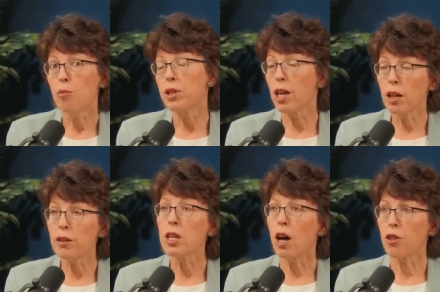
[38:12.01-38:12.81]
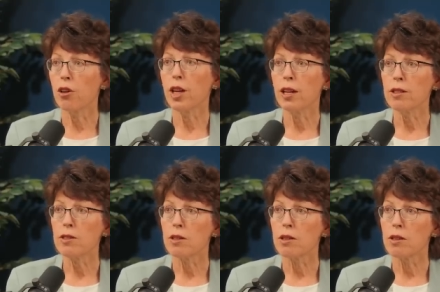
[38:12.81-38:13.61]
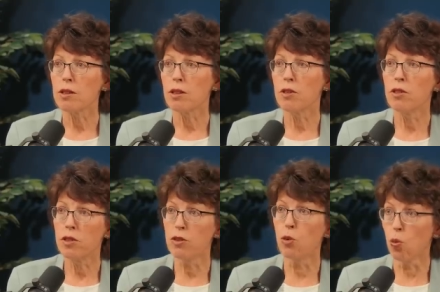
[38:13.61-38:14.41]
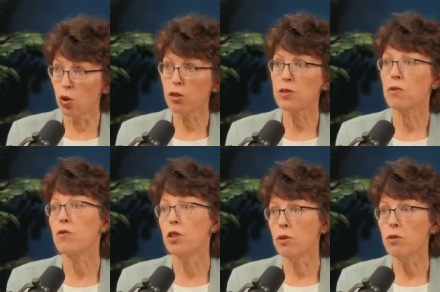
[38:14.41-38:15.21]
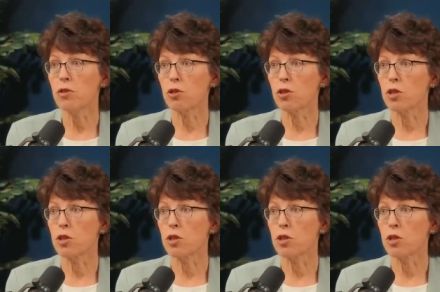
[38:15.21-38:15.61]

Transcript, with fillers: But then on the other hand, the world's view of social